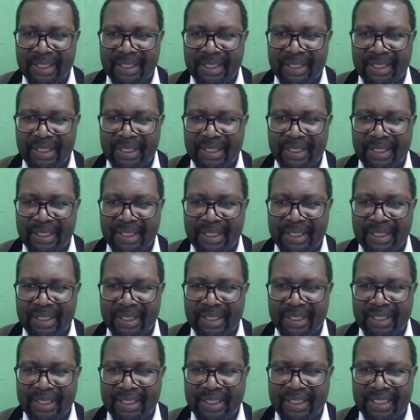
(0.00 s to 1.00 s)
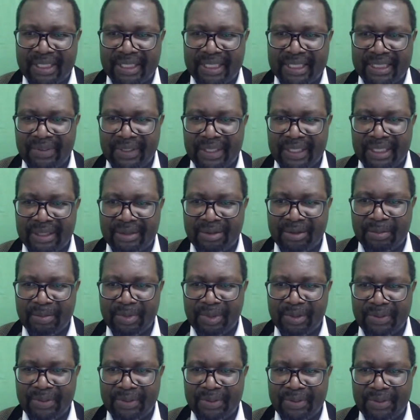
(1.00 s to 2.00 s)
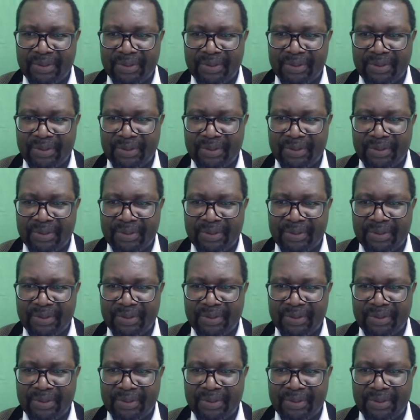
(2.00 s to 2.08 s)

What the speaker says: when they are taking long to come,